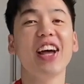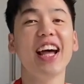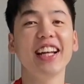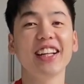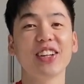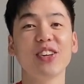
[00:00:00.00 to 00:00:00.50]

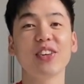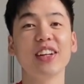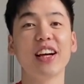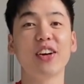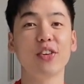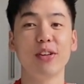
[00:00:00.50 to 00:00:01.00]
added the
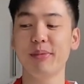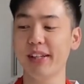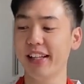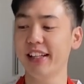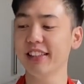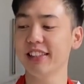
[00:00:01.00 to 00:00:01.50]
coconut cream
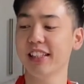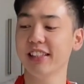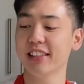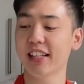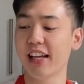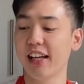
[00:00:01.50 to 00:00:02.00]
in, just
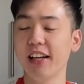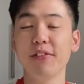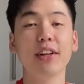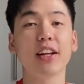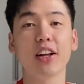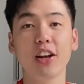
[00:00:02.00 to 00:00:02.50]
leave
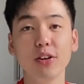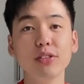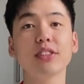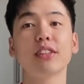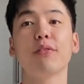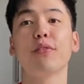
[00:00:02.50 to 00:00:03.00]
it
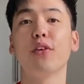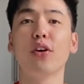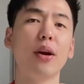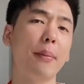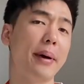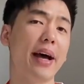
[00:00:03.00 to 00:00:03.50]
closed for
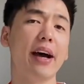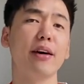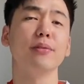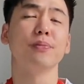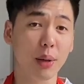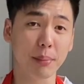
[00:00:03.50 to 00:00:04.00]
about
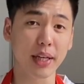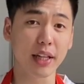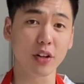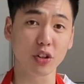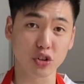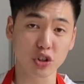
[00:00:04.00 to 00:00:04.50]
a minute
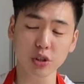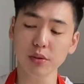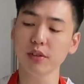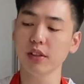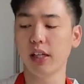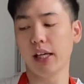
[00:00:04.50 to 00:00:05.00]
or two
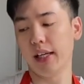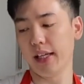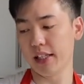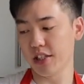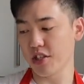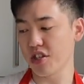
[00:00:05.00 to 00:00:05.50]
and then
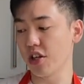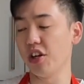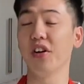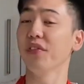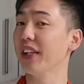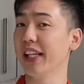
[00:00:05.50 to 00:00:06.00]
just turn
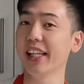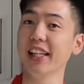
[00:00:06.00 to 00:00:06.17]
off the heat.